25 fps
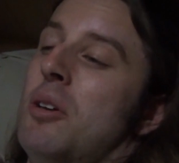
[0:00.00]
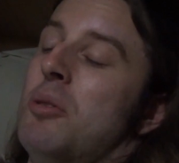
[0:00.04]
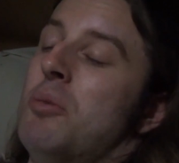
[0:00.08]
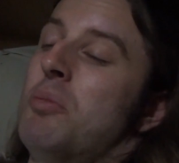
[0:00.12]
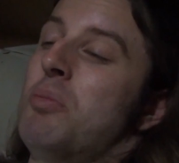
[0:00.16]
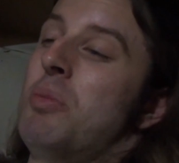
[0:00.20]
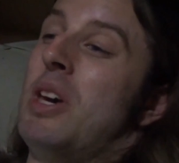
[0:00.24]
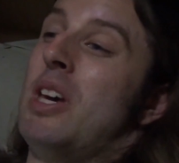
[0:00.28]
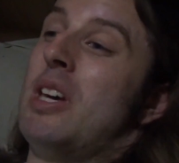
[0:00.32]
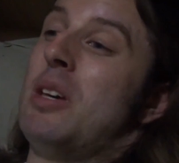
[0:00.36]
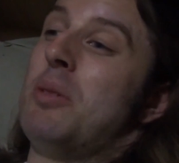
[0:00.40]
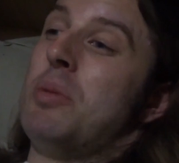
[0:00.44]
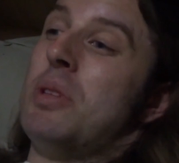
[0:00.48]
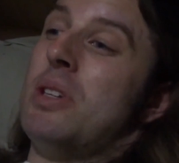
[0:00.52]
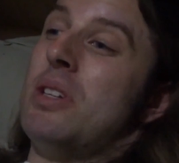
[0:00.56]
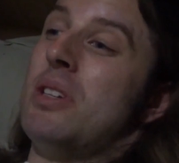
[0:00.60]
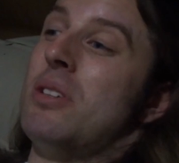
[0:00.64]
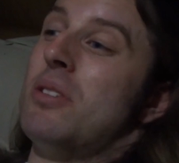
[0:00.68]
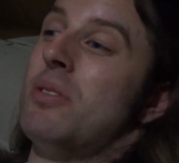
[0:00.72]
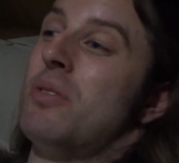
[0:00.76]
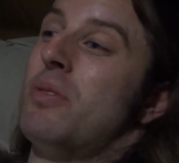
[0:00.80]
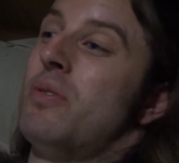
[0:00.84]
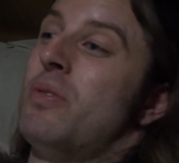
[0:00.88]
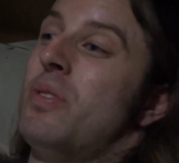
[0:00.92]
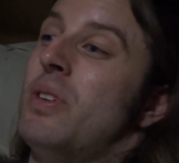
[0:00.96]

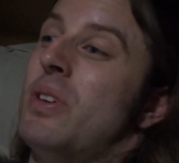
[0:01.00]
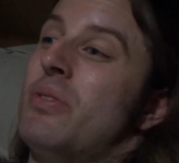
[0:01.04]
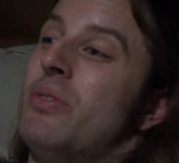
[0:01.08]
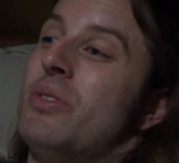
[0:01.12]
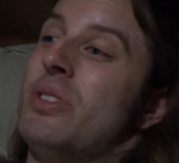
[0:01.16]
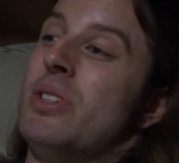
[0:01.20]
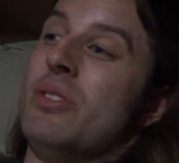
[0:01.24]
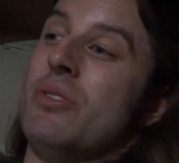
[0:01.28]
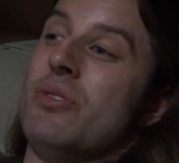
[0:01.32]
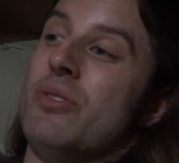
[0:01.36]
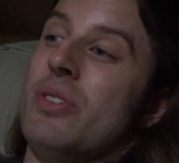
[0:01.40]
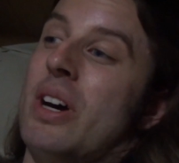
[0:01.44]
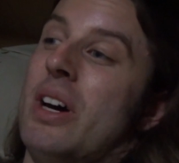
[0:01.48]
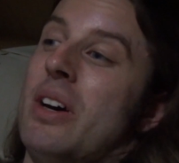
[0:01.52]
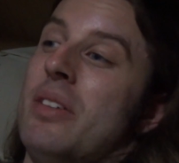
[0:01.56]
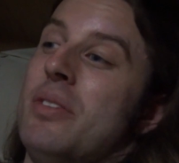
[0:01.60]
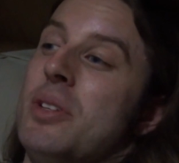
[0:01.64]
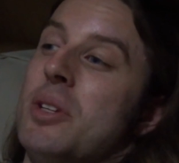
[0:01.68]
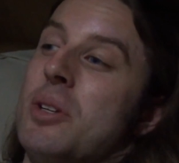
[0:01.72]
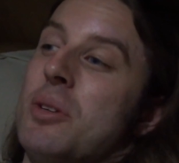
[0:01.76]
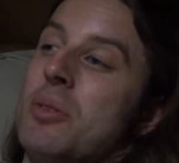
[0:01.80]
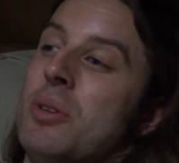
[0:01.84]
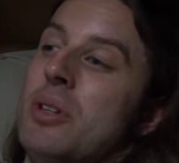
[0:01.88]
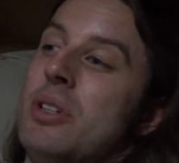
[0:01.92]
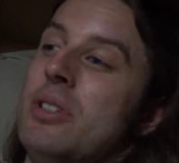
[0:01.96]
maybe 55
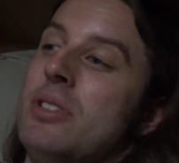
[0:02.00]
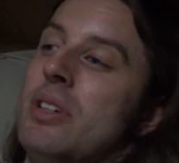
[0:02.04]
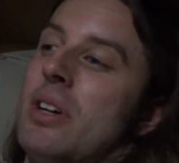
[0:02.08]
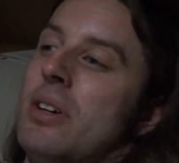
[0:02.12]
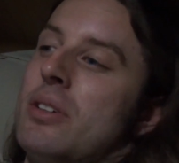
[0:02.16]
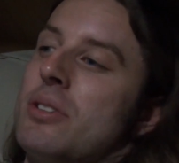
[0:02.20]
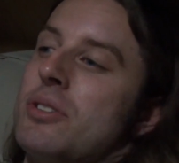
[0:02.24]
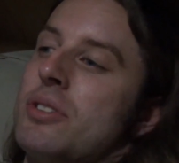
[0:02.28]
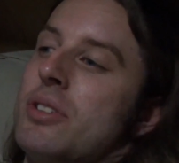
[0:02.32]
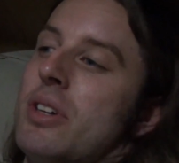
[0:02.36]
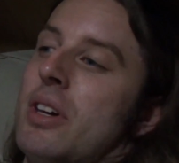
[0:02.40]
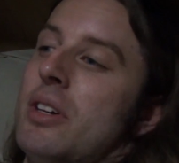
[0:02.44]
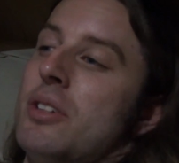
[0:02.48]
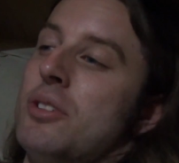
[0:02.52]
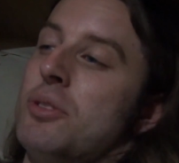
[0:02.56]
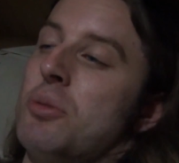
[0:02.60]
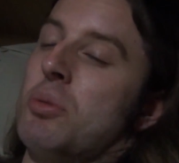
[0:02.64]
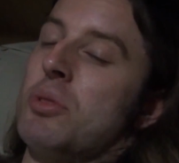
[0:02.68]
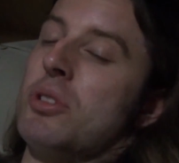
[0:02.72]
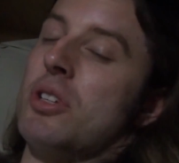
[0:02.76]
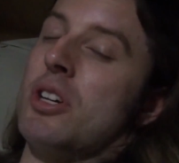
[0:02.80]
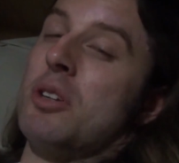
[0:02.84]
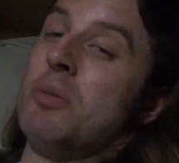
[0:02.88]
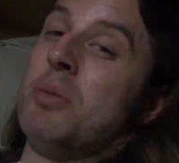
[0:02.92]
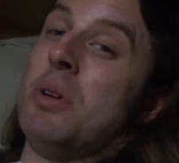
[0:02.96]
degrees outside, so
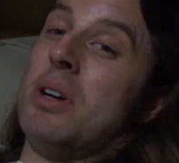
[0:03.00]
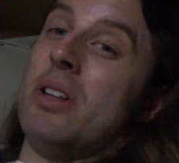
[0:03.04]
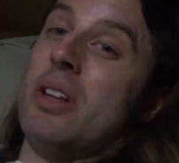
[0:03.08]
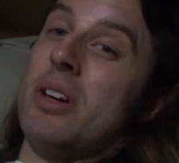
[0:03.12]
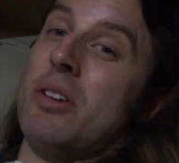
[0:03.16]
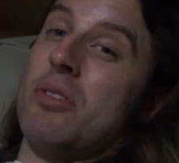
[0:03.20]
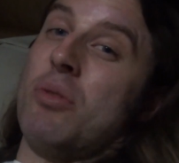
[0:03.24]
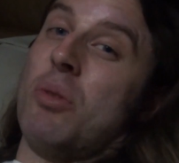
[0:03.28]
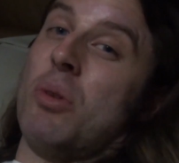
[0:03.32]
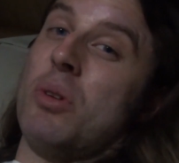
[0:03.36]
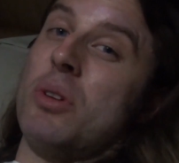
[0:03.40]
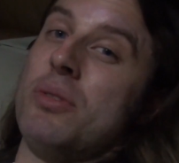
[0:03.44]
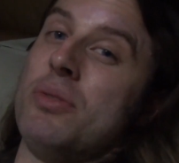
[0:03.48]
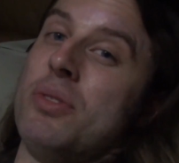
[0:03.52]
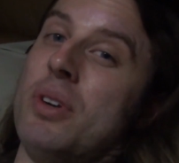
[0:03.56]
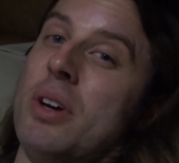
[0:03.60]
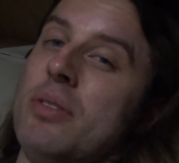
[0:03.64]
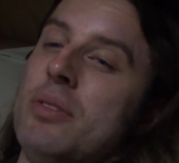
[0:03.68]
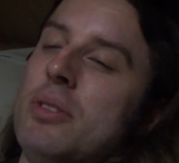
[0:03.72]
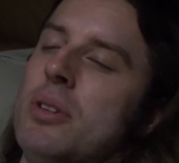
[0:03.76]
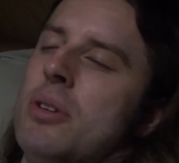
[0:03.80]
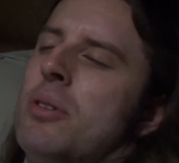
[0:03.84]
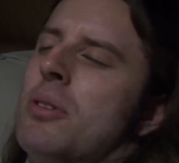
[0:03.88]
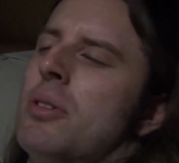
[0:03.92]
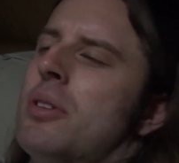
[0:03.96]
we're talking about like 45
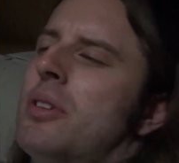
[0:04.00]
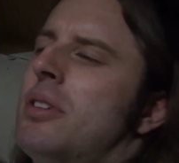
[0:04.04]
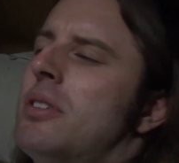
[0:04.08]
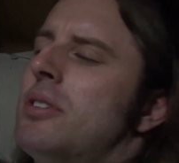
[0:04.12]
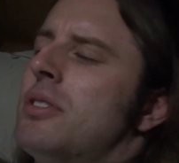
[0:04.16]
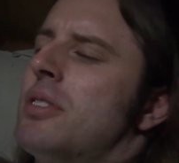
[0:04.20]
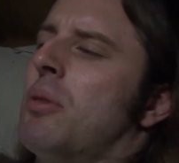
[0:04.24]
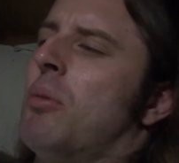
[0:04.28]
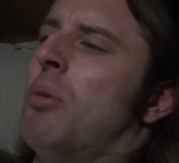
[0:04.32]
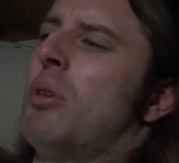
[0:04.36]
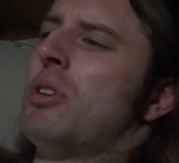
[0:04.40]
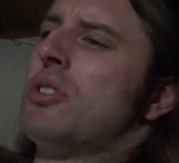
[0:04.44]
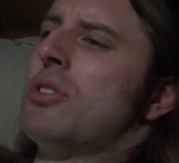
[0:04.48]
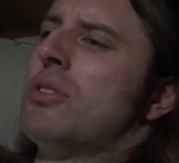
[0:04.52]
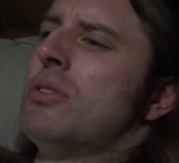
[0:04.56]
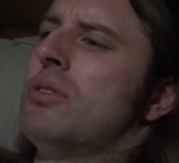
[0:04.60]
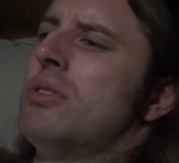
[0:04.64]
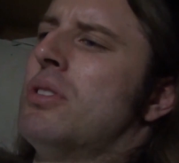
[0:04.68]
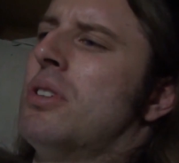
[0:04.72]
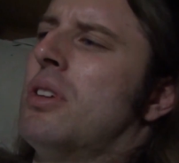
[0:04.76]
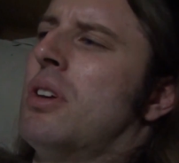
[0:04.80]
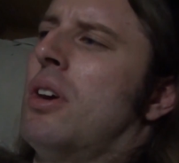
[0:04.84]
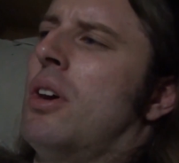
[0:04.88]
degrees. It wasn't,